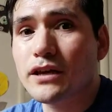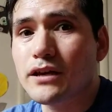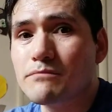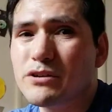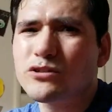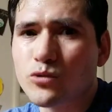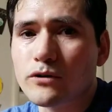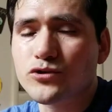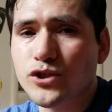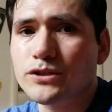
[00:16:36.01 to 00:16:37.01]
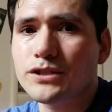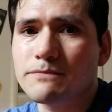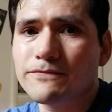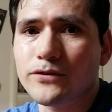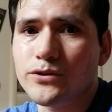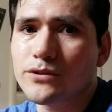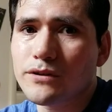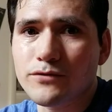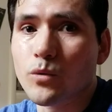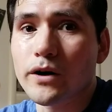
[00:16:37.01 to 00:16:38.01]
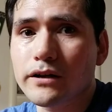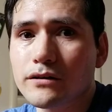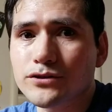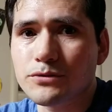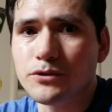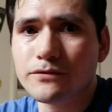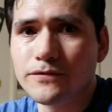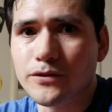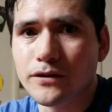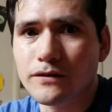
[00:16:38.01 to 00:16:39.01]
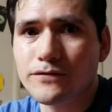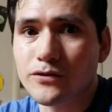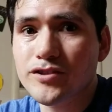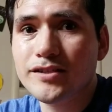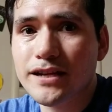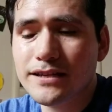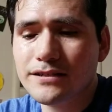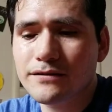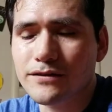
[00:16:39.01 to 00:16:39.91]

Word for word: a virtual jar tip for you if you want to contribute for for this class.